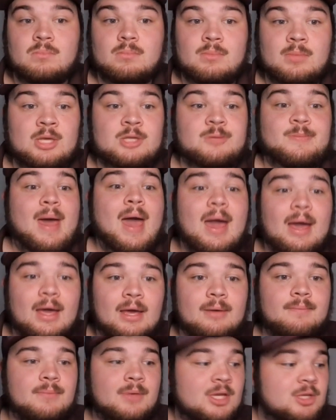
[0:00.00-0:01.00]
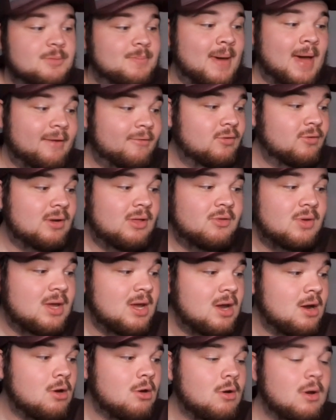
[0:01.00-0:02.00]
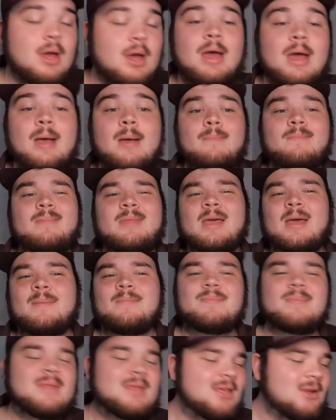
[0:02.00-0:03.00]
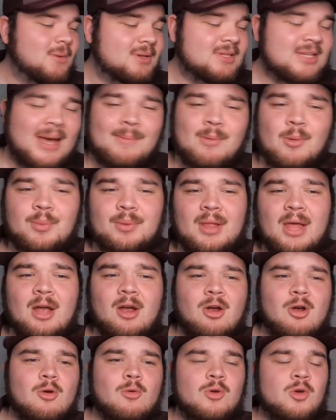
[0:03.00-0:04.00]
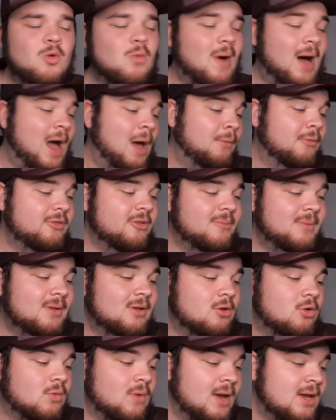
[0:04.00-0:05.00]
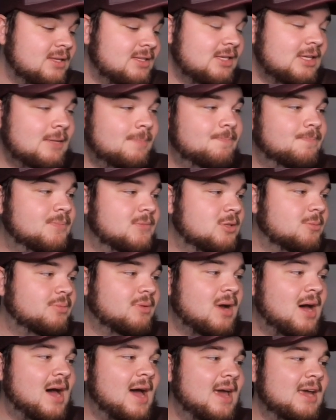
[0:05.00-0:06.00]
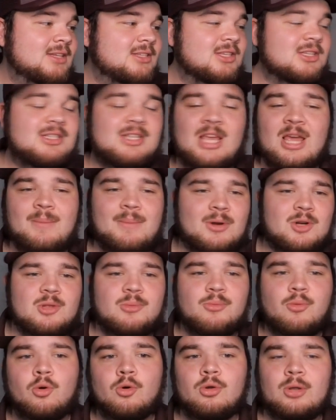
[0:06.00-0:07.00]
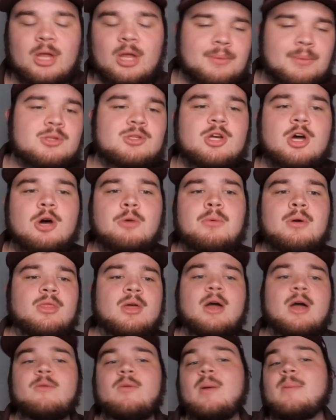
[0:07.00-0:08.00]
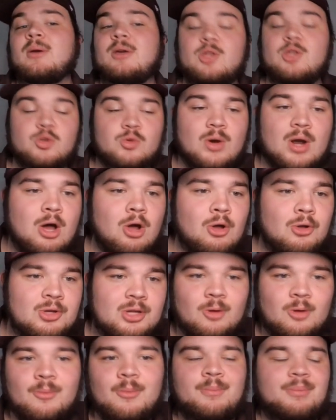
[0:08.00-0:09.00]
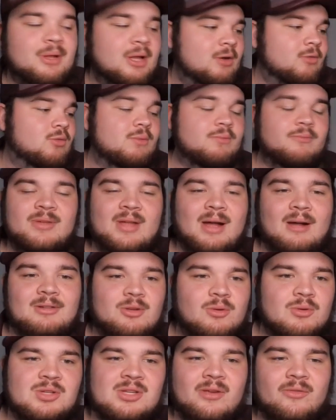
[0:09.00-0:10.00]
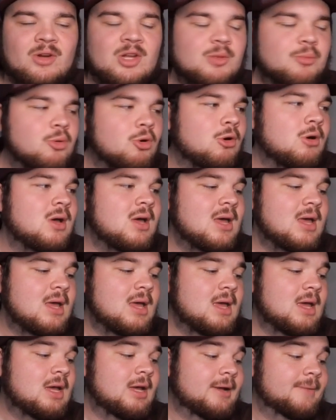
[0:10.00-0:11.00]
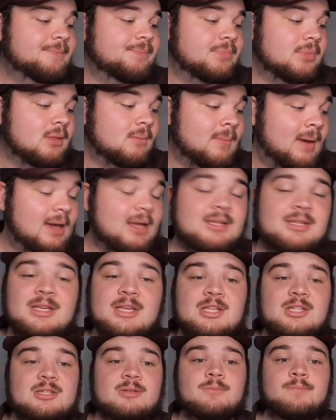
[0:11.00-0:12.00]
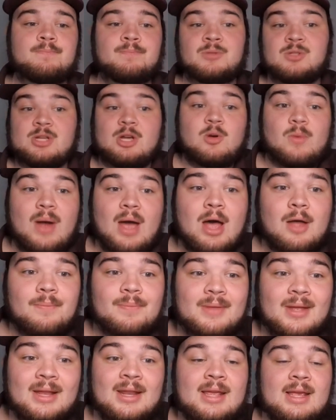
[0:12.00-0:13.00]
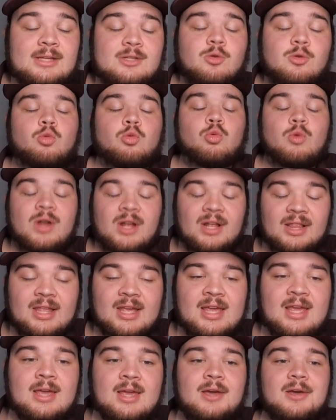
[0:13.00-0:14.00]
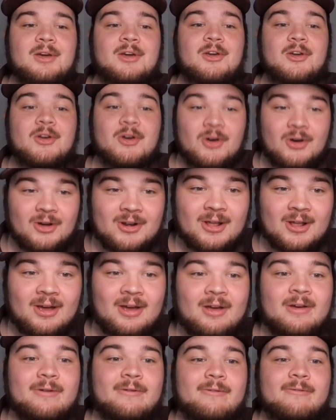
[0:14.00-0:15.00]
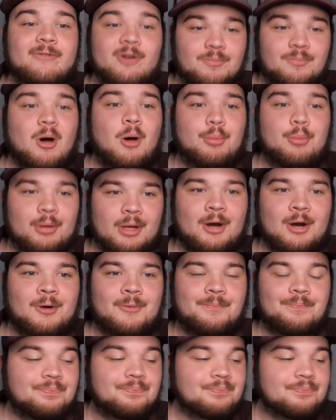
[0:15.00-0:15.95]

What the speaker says: He's back. He's back for another year. You know, a type of player who I wouldn't have been crazy surprised to see him into the portal like we saw with Raymond Cottrell, you know, a talented receiver hit the portal. Micah Tease stuck around, and he's a really good football player.